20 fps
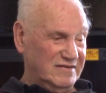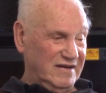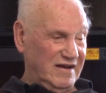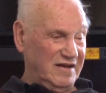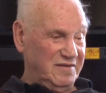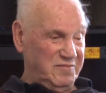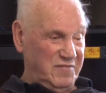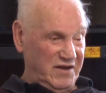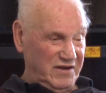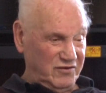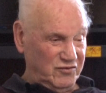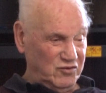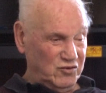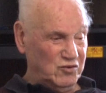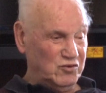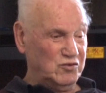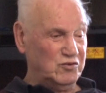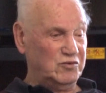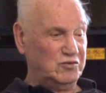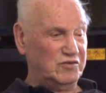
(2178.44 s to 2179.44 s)
I made
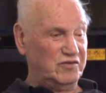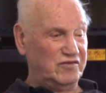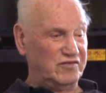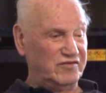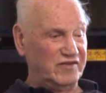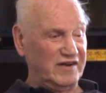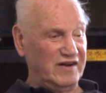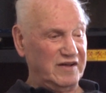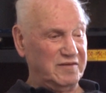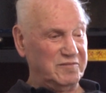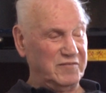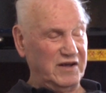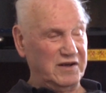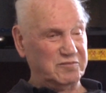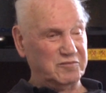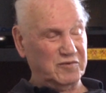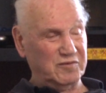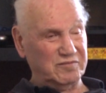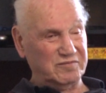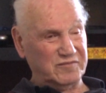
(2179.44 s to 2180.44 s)
nudes, and I made,
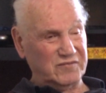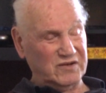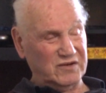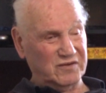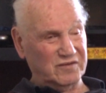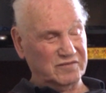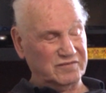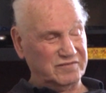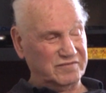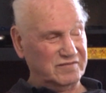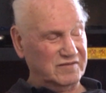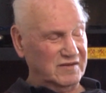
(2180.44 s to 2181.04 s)
and